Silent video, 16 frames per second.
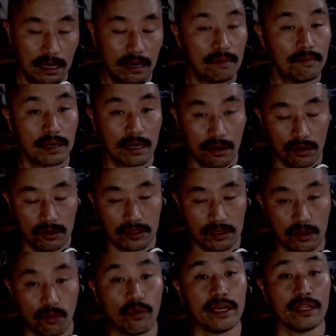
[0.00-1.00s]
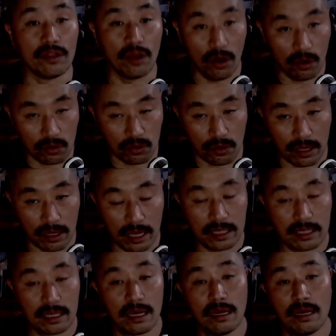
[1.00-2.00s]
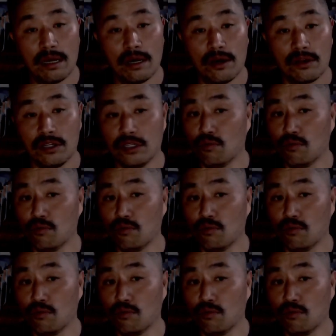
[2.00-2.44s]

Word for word: because we know that this